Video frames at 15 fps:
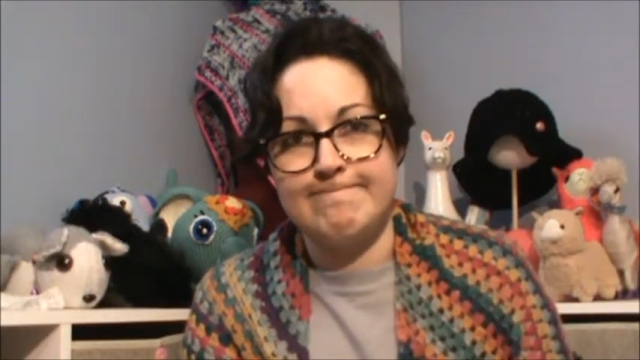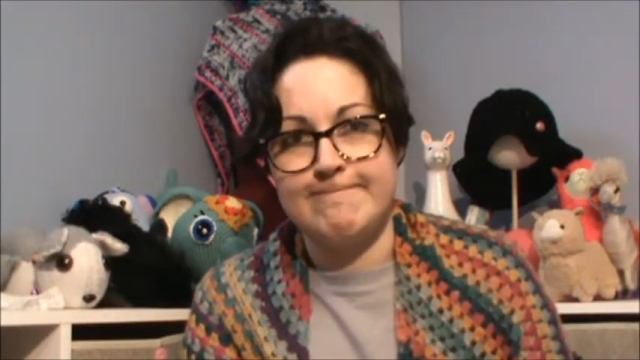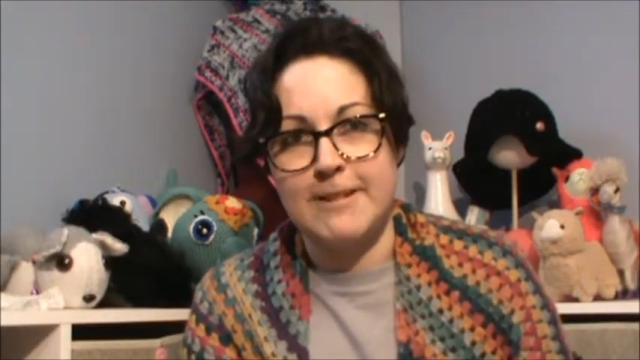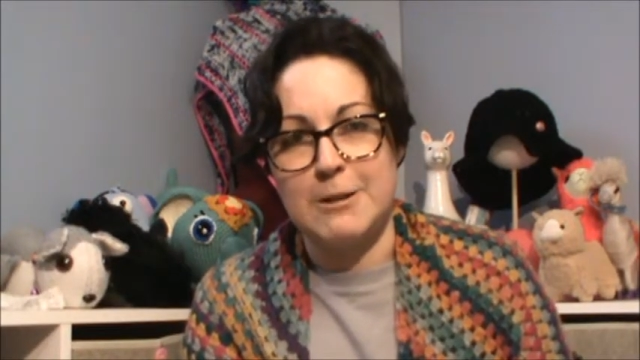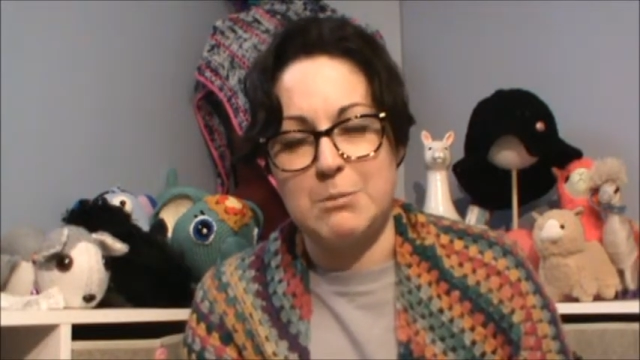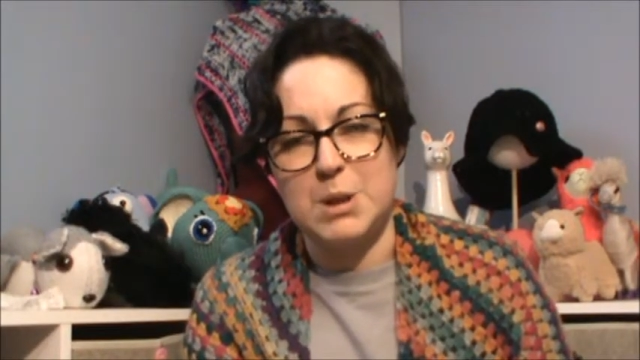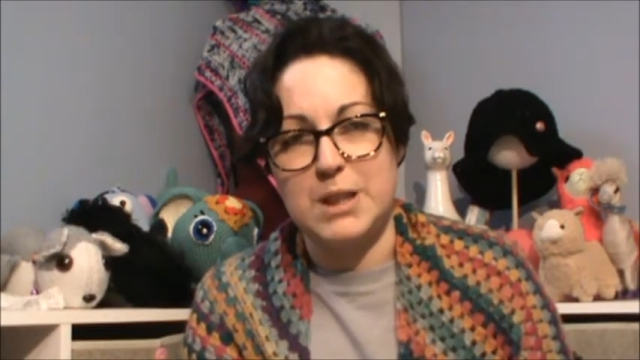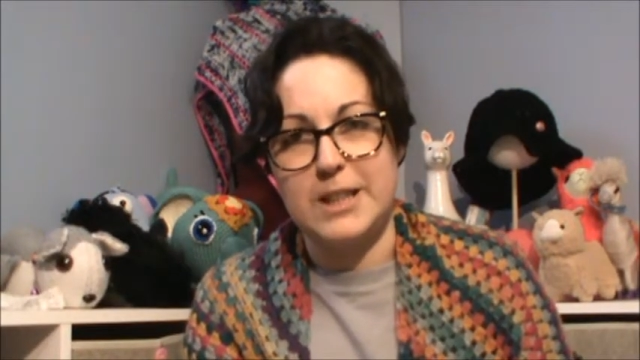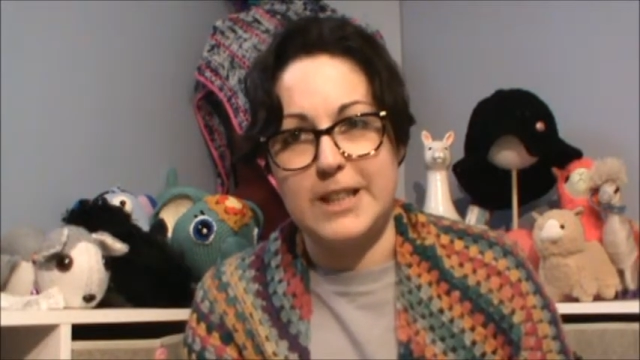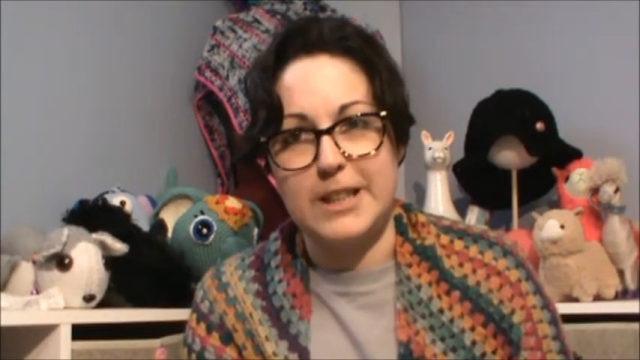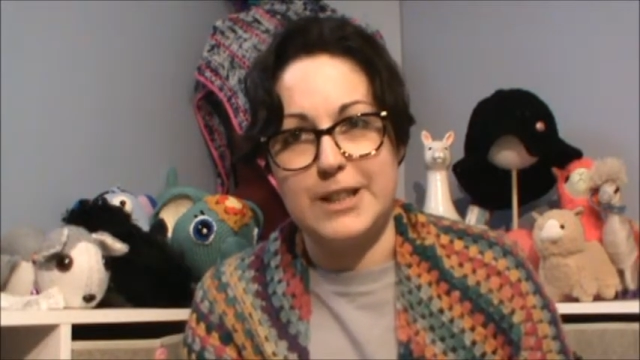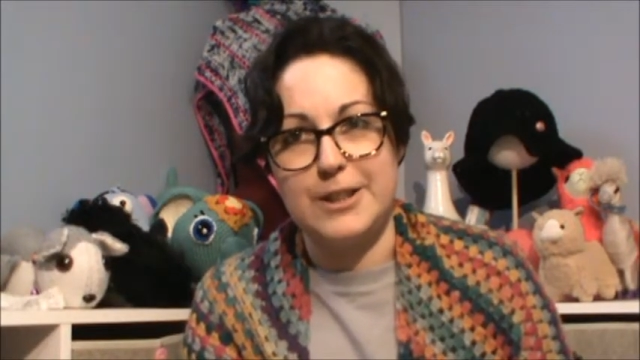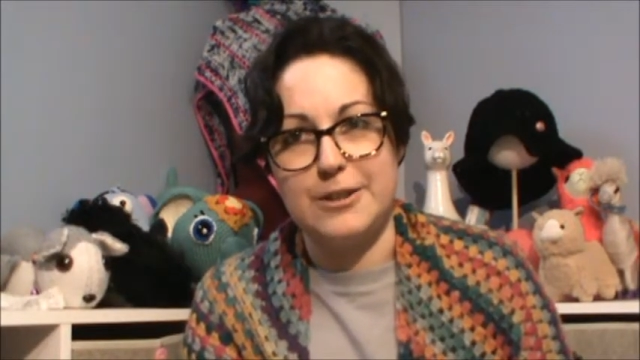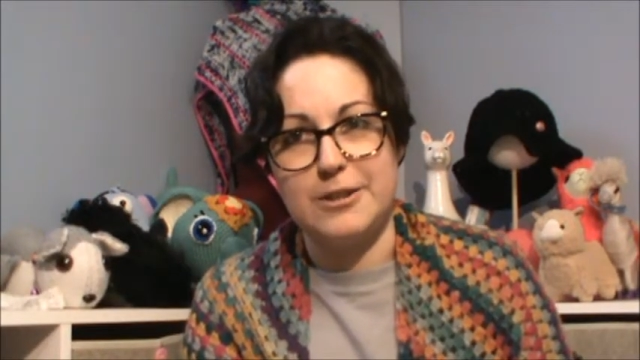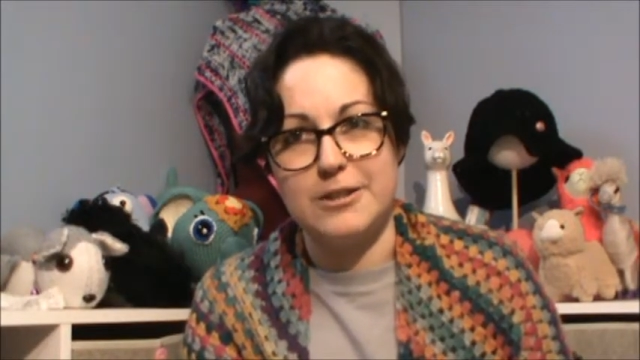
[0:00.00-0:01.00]
I'm on like a
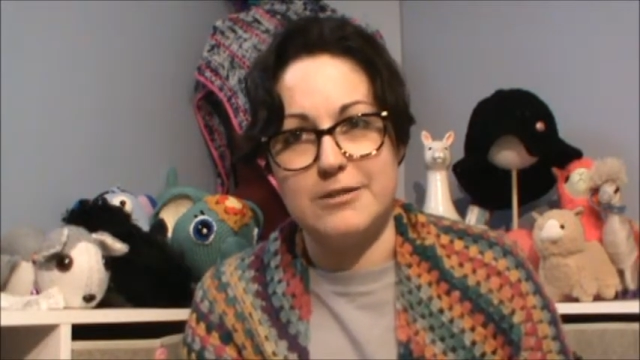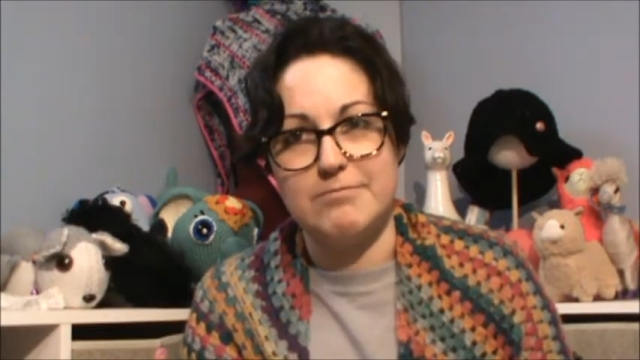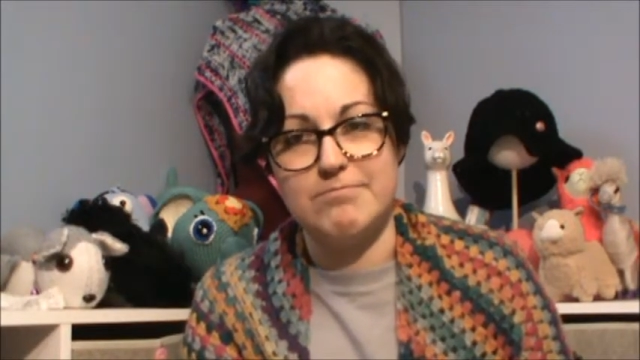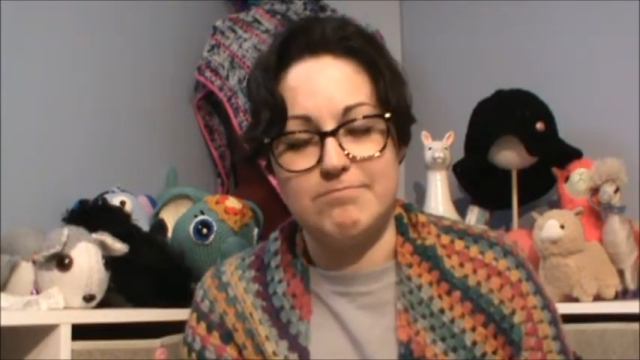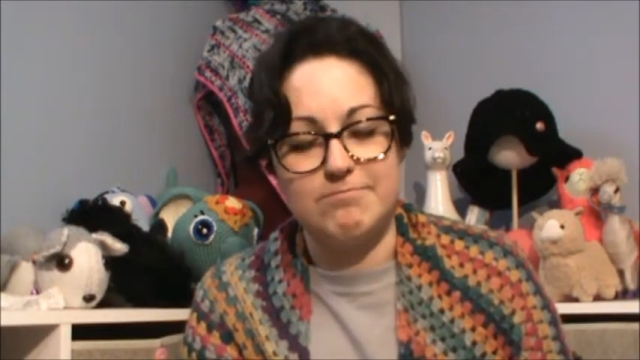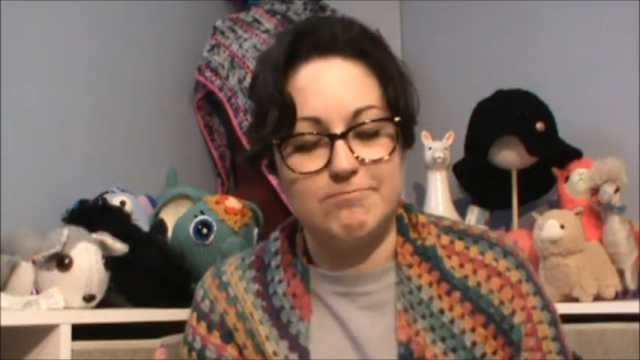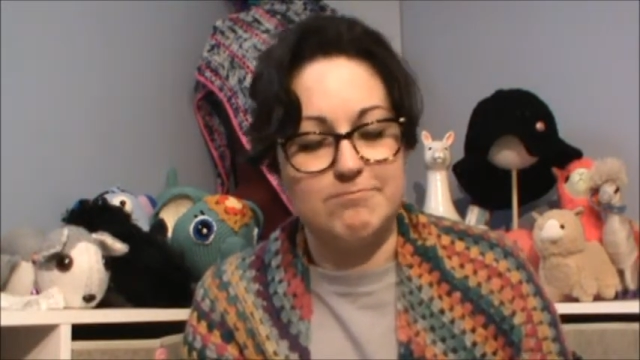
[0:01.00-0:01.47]
yarn